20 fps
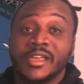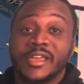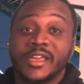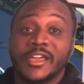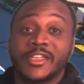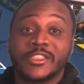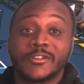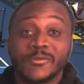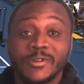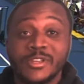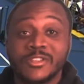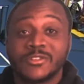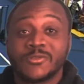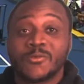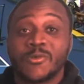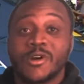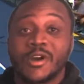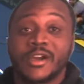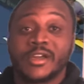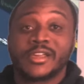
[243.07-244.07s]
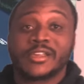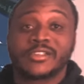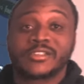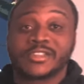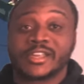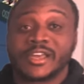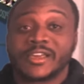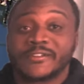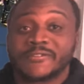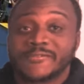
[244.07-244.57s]
And the reason why is
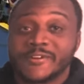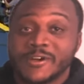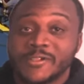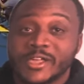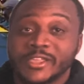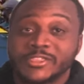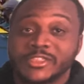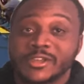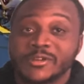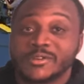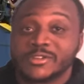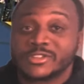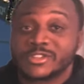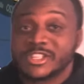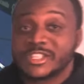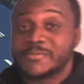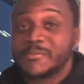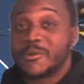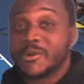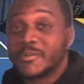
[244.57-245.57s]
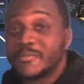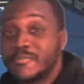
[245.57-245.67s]
that I felt like there was just more